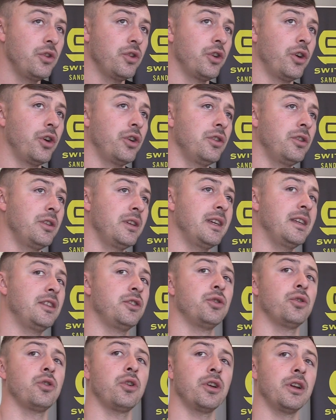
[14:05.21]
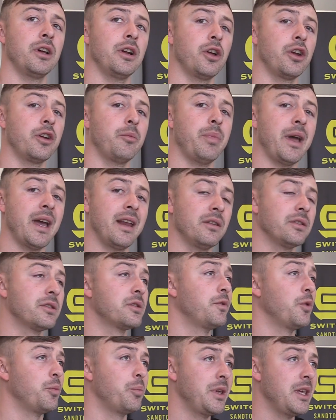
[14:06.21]
You know, he took on a lot of battles
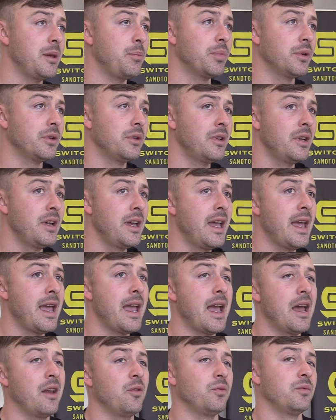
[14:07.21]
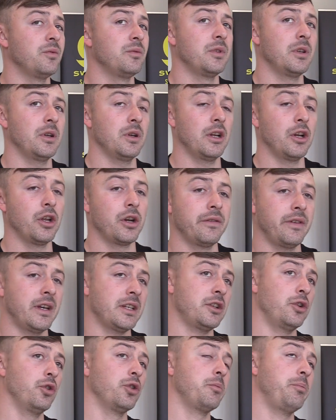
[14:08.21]
for people, and a lot of
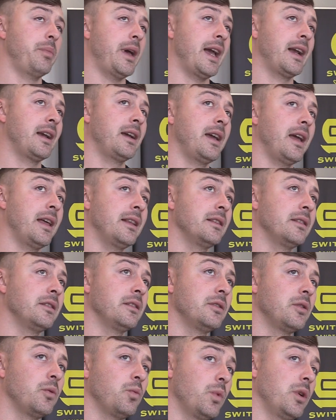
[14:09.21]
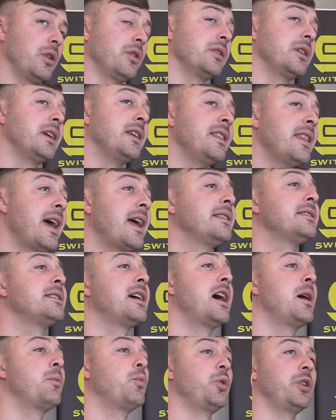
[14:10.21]
us look back and, well, in that
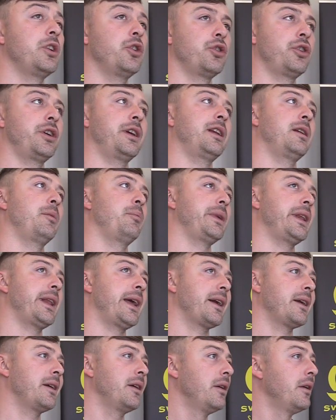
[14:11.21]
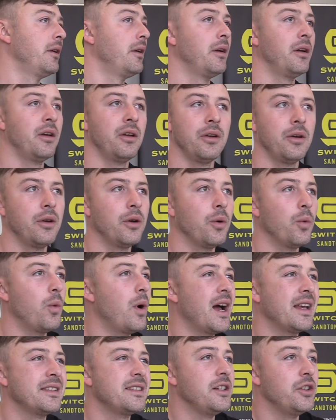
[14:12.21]
time, we'd look at it and be like,
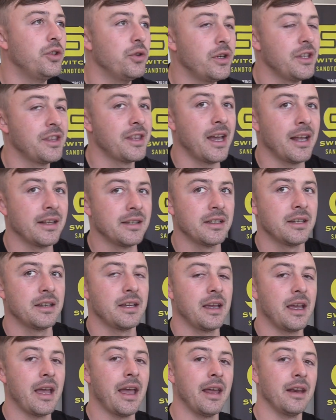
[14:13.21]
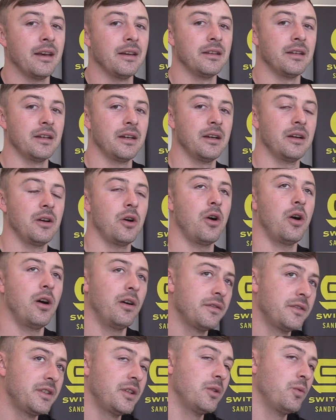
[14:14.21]
why is he doing that? And
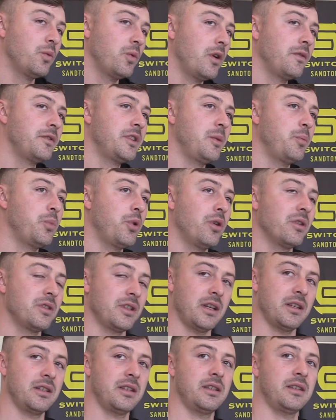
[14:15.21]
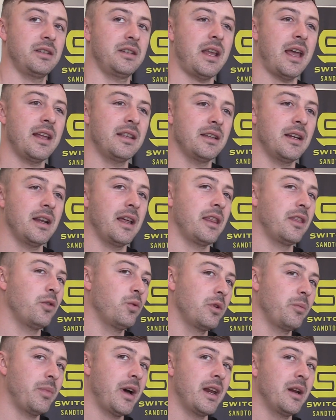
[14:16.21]
after he passed, I sat and I
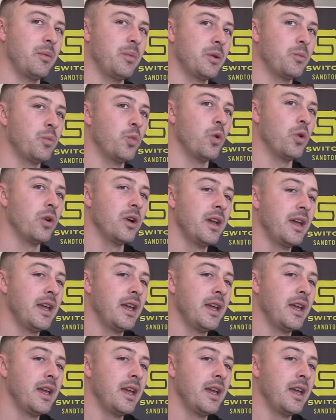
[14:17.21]
thought about it a bit more.